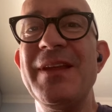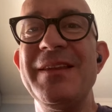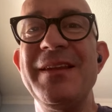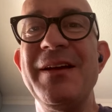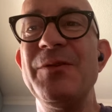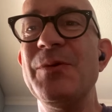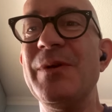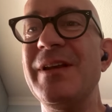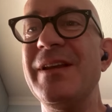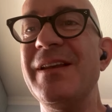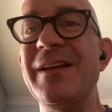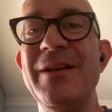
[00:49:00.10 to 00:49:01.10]
That they are
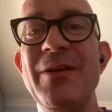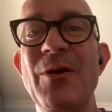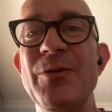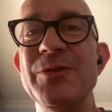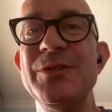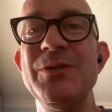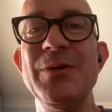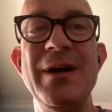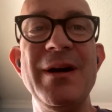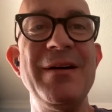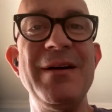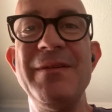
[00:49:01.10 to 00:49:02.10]
doing loans to
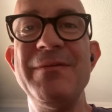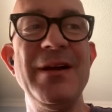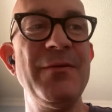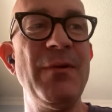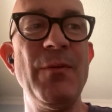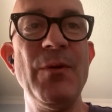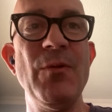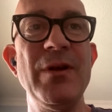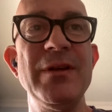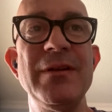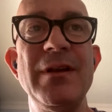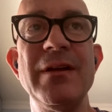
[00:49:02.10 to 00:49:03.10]
I remember
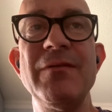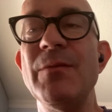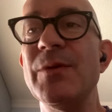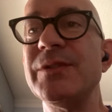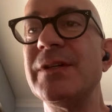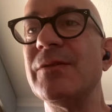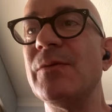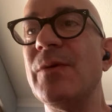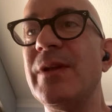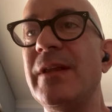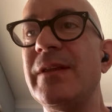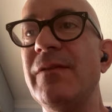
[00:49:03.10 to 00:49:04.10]
one like a few months ago,
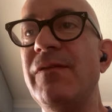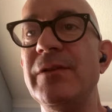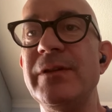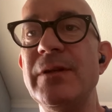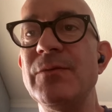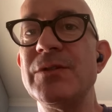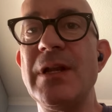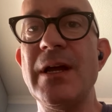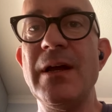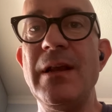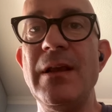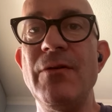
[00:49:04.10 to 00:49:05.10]
one that defaulted was
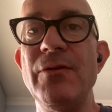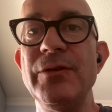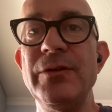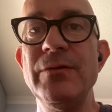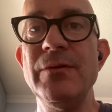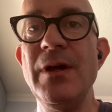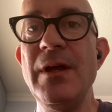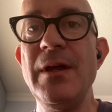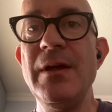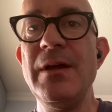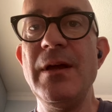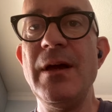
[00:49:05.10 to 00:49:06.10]
like a loan to
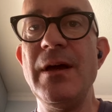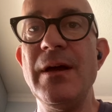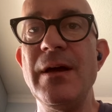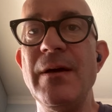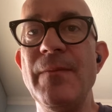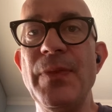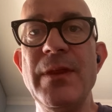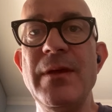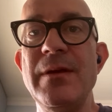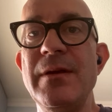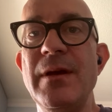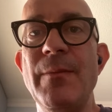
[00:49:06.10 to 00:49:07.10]

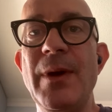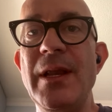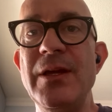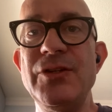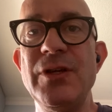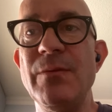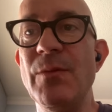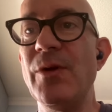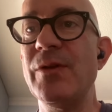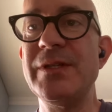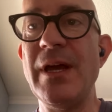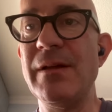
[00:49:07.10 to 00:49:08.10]
a Malaysian
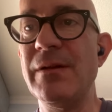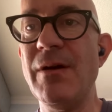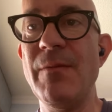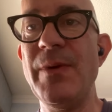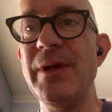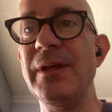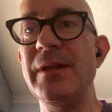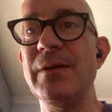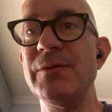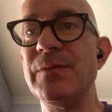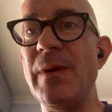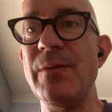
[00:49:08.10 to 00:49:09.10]
motorcycle company that was